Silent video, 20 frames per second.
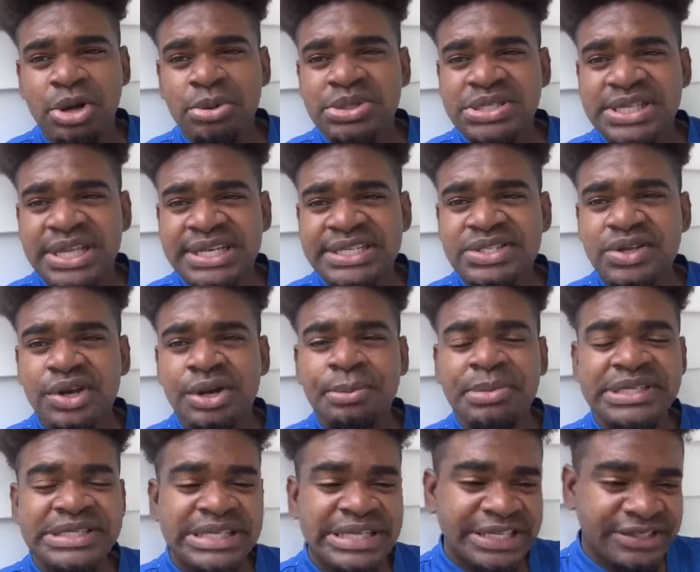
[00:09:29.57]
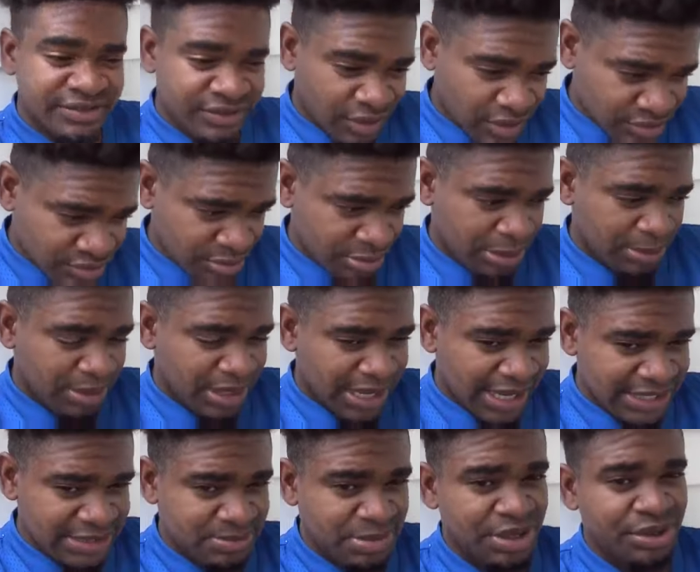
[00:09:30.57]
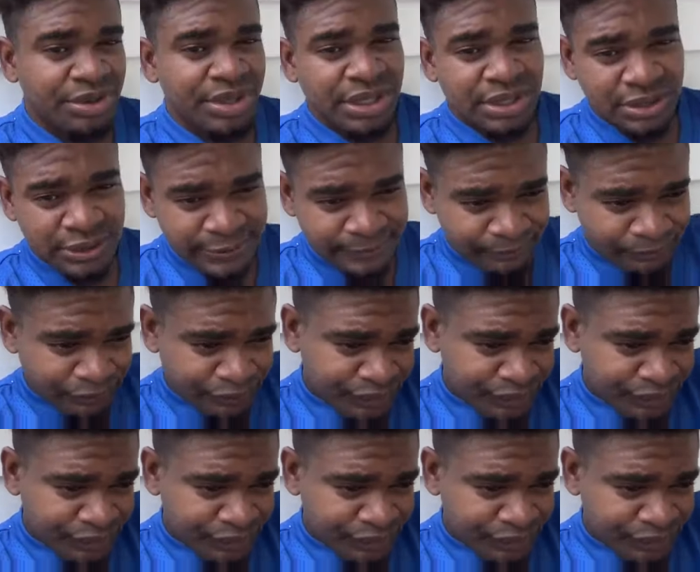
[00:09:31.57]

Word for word: boy Mystelics on the Mystelics Vlogs. Remember, guys, be real.